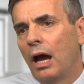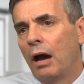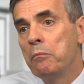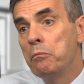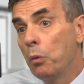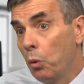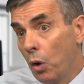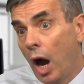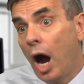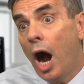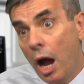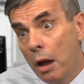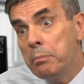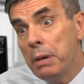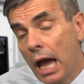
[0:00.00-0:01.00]
more
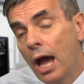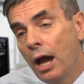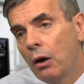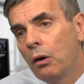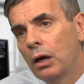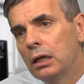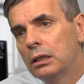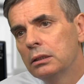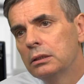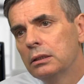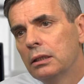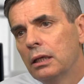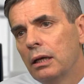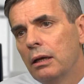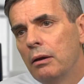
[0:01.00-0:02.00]
high power
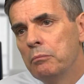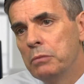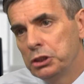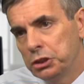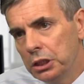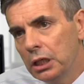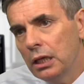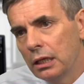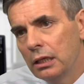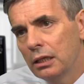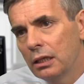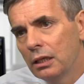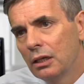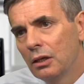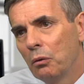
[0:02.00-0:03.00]
machine,
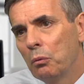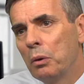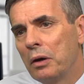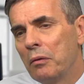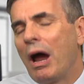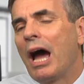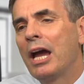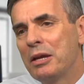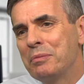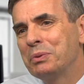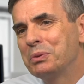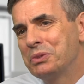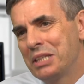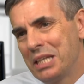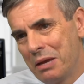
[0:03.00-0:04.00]
we're
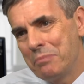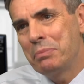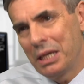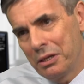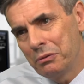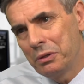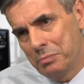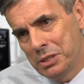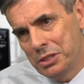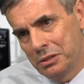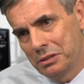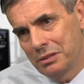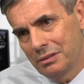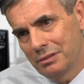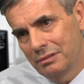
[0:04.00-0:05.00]
able to get better
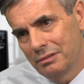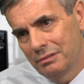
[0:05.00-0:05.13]
images.